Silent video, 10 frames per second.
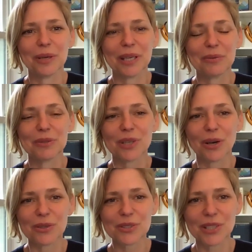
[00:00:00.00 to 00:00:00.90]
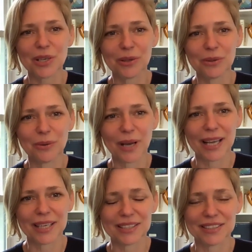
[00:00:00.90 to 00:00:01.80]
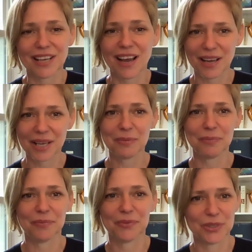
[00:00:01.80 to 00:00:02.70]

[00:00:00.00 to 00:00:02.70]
it was also at a time